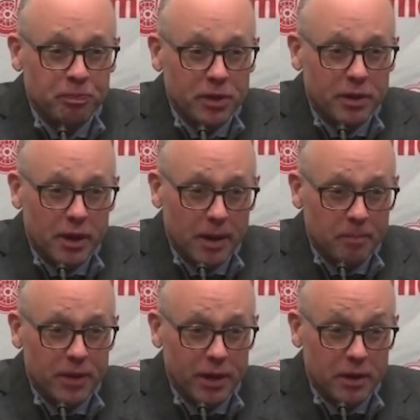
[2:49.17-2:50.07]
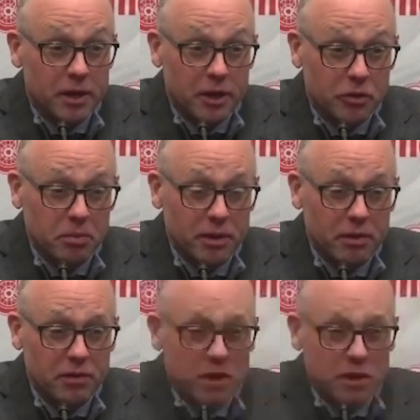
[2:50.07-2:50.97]
And I do believe
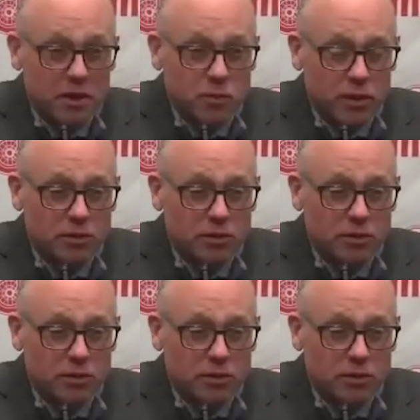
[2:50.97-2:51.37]
he's one of